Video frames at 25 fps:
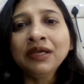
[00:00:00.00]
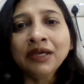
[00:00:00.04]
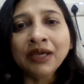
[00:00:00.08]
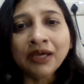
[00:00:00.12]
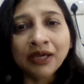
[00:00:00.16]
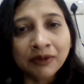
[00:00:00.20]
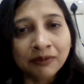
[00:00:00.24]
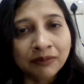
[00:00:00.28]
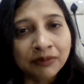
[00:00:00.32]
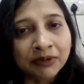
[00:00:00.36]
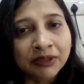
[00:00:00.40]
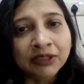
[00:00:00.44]

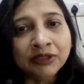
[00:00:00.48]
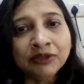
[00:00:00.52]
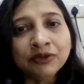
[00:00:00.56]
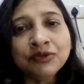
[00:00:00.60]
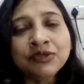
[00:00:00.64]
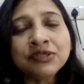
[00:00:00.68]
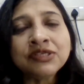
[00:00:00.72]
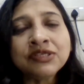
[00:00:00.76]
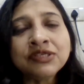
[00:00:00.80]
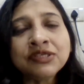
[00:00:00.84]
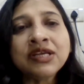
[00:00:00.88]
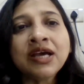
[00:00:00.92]
being
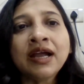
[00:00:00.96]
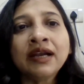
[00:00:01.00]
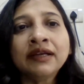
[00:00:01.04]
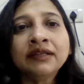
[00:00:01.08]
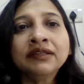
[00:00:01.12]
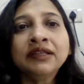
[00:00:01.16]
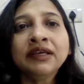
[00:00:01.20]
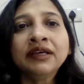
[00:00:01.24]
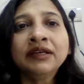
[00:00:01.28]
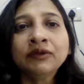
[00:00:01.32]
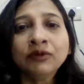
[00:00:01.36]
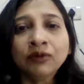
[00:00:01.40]
able to
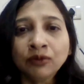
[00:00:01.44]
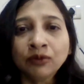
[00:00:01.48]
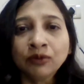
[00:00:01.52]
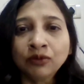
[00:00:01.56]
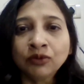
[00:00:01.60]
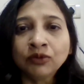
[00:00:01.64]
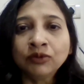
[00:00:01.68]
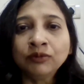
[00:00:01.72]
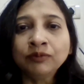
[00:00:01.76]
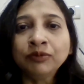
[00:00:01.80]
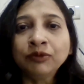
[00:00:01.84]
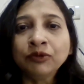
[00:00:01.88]
start their
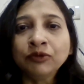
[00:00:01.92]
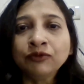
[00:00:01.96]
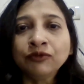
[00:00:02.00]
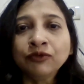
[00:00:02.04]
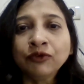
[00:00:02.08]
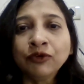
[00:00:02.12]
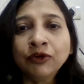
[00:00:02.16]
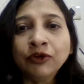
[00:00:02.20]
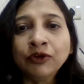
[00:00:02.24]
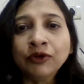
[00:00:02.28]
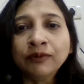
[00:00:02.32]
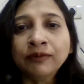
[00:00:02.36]
own
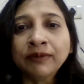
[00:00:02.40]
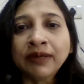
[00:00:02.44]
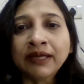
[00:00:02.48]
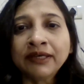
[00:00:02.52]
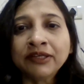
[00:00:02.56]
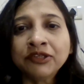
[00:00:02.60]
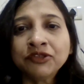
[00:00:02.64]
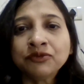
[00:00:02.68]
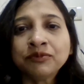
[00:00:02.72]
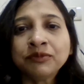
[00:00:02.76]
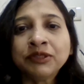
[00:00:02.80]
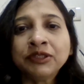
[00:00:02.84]
portfolio
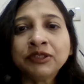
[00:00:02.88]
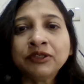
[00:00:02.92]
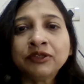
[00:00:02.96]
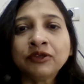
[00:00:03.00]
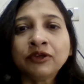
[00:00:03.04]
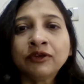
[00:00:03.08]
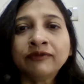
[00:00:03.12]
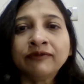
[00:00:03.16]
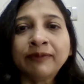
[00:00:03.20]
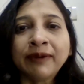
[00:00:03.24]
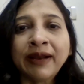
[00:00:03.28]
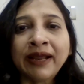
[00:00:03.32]

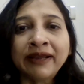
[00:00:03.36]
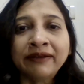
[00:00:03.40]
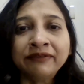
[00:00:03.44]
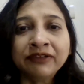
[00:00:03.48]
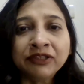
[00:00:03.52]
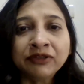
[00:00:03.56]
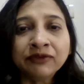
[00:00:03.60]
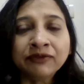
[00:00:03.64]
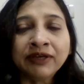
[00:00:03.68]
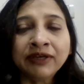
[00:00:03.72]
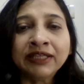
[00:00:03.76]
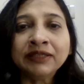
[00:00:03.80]
management or
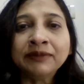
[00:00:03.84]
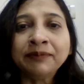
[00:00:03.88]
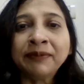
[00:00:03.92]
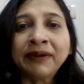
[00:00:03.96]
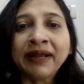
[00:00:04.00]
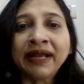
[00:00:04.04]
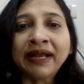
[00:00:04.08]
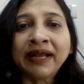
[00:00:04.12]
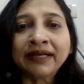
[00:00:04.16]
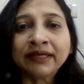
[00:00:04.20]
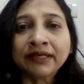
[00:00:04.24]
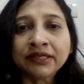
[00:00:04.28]
private
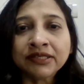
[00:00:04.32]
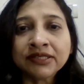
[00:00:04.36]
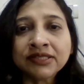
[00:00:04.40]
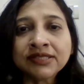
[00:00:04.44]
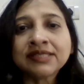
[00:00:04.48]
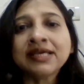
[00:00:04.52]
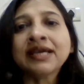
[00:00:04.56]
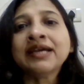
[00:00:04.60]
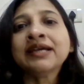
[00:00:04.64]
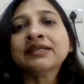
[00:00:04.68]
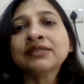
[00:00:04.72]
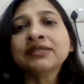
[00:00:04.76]
wealth
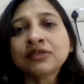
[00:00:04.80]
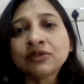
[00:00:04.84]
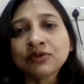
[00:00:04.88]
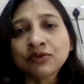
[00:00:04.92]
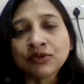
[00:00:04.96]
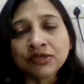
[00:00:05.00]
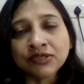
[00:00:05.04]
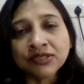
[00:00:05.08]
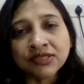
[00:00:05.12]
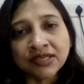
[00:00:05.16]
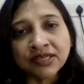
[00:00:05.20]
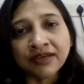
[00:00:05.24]
practice
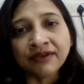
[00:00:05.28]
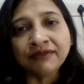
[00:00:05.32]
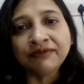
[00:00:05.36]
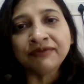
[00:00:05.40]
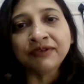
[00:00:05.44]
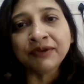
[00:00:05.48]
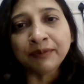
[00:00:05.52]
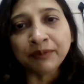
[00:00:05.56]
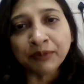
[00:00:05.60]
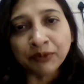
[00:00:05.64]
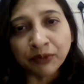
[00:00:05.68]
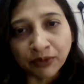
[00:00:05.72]
thanks to the
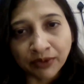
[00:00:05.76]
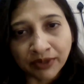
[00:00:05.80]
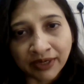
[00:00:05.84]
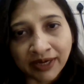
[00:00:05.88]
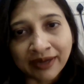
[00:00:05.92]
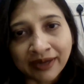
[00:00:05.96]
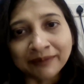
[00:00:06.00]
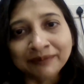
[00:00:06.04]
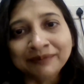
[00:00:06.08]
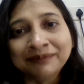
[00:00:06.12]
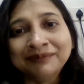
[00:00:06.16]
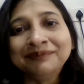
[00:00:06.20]
CFA
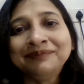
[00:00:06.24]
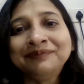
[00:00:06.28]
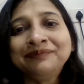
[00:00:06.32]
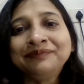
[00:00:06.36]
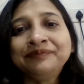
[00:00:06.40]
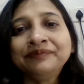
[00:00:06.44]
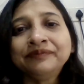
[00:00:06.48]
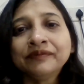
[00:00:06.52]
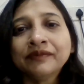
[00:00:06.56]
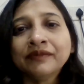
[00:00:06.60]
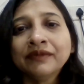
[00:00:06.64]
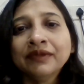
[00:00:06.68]
program.
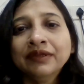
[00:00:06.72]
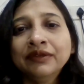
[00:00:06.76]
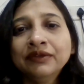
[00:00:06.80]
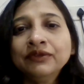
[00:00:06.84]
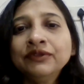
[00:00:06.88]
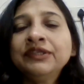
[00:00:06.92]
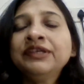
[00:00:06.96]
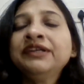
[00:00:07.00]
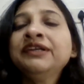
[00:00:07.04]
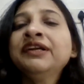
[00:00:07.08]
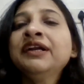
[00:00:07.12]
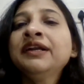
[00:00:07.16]

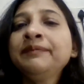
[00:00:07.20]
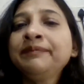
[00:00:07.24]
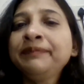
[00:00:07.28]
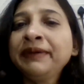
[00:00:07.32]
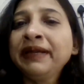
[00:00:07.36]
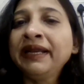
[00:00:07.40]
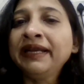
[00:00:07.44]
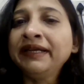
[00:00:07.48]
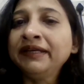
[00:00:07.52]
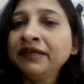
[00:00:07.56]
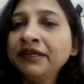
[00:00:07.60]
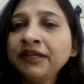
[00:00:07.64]
So there
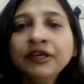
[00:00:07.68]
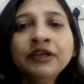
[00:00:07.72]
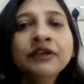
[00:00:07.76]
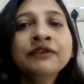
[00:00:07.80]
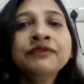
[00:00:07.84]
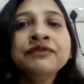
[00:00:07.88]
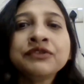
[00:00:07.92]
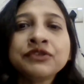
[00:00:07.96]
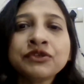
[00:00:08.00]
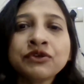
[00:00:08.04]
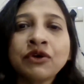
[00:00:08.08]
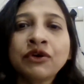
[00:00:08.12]
are
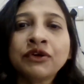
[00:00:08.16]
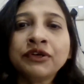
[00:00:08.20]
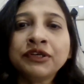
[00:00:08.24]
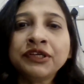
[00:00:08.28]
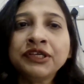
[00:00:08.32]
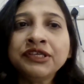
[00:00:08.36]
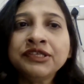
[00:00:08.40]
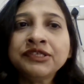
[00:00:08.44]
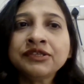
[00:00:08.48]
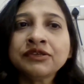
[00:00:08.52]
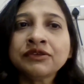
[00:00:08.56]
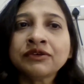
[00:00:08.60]
plenty of
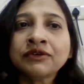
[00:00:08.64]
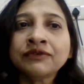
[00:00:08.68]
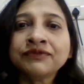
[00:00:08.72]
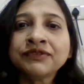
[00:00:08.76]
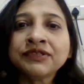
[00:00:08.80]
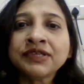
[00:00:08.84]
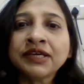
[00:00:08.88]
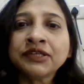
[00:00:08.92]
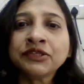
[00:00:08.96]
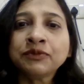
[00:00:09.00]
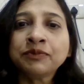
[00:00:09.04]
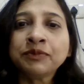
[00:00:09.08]
stories
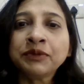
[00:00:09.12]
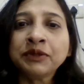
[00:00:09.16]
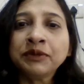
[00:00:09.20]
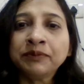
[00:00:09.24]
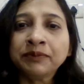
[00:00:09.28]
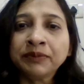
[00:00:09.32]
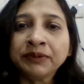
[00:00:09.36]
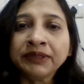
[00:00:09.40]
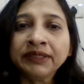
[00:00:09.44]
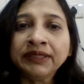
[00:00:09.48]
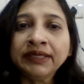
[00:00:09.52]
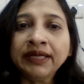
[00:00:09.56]
of such
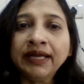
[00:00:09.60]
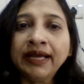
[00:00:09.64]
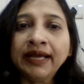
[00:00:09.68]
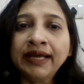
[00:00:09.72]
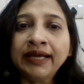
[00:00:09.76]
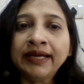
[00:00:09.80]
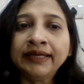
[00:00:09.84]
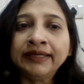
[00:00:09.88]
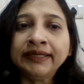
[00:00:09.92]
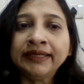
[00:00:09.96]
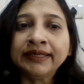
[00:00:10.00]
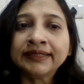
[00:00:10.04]
people
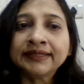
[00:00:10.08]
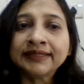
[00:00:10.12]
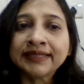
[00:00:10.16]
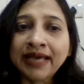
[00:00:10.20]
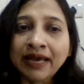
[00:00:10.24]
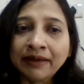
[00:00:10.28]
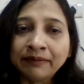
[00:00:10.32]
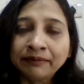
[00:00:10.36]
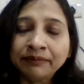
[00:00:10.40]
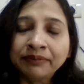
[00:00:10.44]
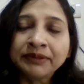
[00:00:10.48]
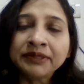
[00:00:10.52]
and
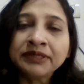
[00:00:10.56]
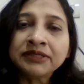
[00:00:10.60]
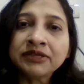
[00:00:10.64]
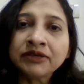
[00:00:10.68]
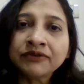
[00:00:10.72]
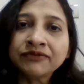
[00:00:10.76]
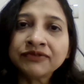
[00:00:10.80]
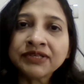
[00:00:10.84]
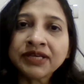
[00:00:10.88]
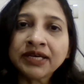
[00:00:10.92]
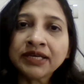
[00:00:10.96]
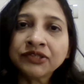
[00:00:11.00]

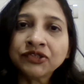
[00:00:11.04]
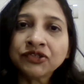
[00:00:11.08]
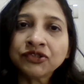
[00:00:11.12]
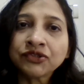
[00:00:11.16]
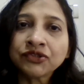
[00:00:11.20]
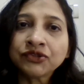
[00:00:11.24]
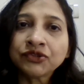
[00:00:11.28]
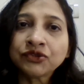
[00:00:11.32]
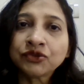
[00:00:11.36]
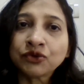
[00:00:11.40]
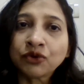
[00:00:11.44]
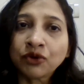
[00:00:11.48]
examples of
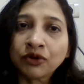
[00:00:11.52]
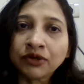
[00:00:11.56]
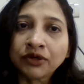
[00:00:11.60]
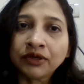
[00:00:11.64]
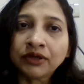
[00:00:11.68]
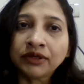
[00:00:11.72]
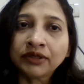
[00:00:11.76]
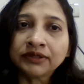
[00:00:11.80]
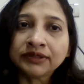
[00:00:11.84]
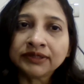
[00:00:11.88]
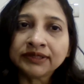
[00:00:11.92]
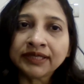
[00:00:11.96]
such
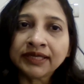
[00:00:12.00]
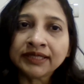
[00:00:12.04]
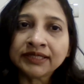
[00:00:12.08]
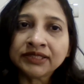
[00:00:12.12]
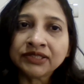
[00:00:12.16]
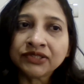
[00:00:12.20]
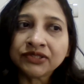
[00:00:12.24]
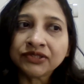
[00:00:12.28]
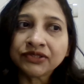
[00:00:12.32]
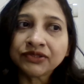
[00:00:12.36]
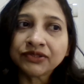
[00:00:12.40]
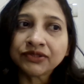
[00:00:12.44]
stories,
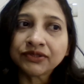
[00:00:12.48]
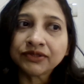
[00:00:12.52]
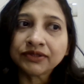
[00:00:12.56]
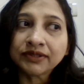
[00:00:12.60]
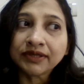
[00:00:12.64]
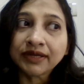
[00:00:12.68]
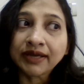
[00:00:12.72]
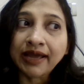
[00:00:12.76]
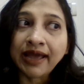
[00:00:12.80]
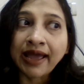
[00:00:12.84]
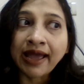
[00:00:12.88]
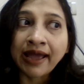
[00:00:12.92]
such
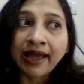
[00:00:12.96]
